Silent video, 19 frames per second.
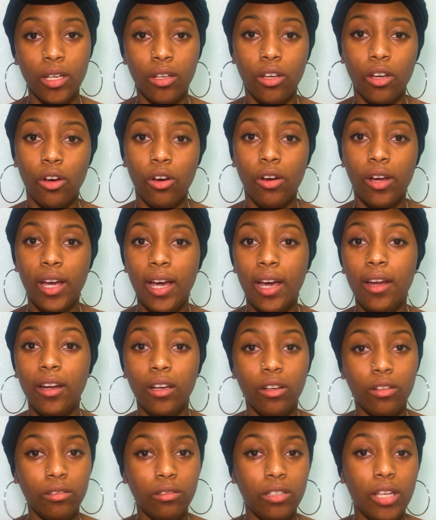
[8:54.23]
go ahead
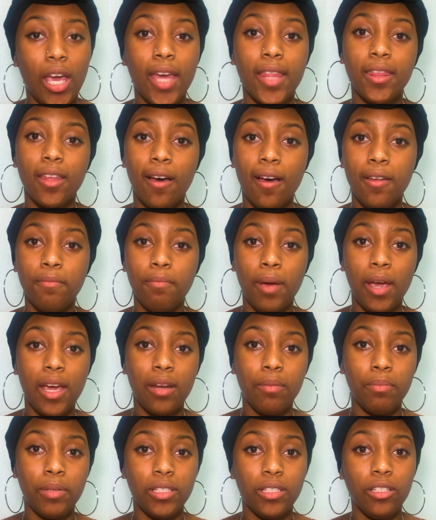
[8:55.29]
and take the
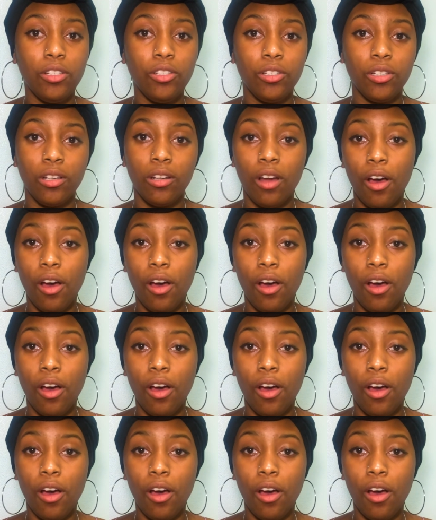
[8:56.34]
unpaid position.